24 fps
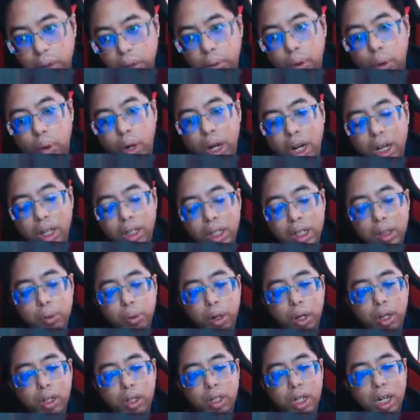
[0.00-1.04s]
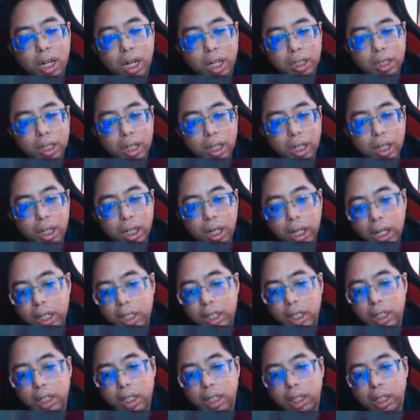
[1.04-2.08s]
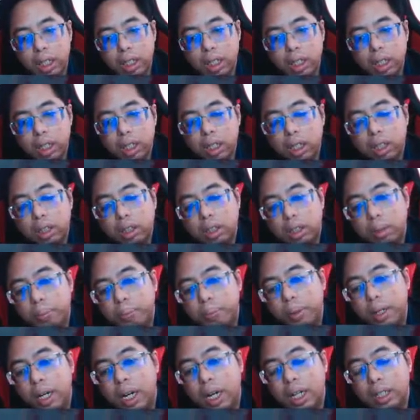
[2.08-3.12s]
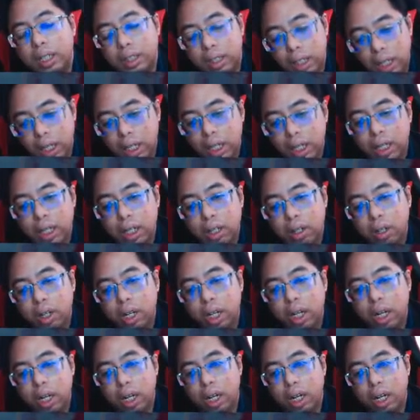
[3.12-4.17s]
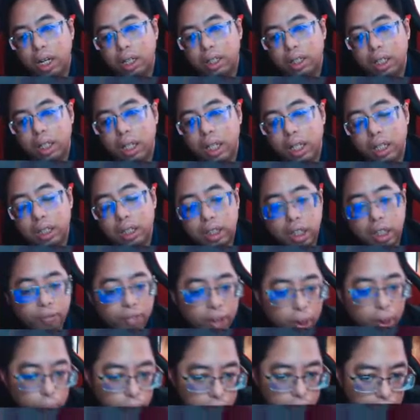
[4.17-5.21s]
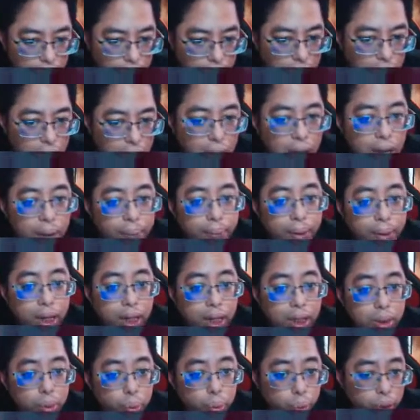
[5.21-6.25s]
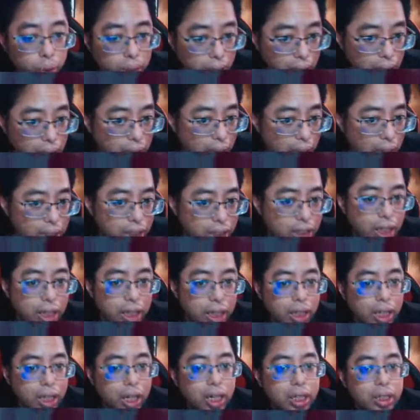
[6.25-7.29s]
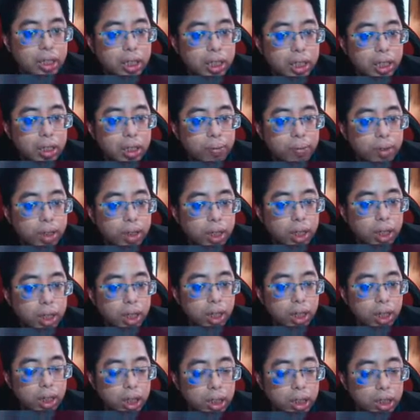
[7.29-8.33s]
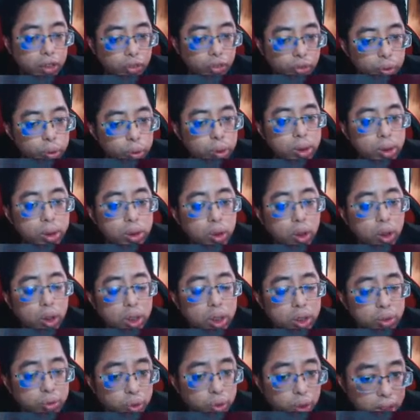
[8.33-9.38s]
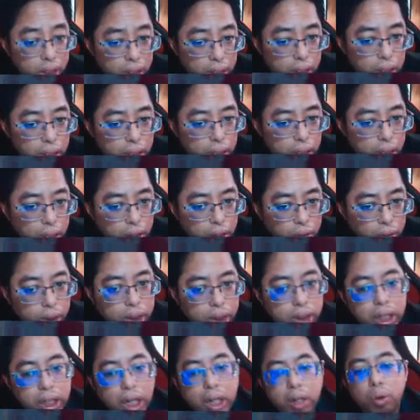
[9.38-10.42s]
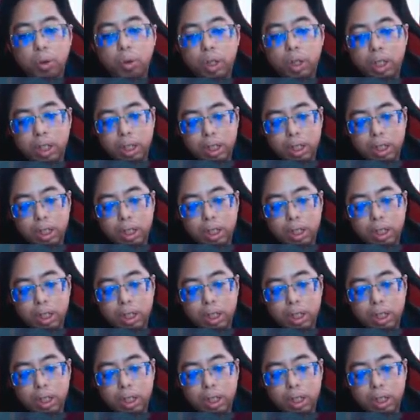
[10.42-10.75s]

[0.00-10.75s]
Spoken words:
why you can actually eat the cempedak seed. You can actually eat sunflower seed, because within that seed there is a food source for the zygote.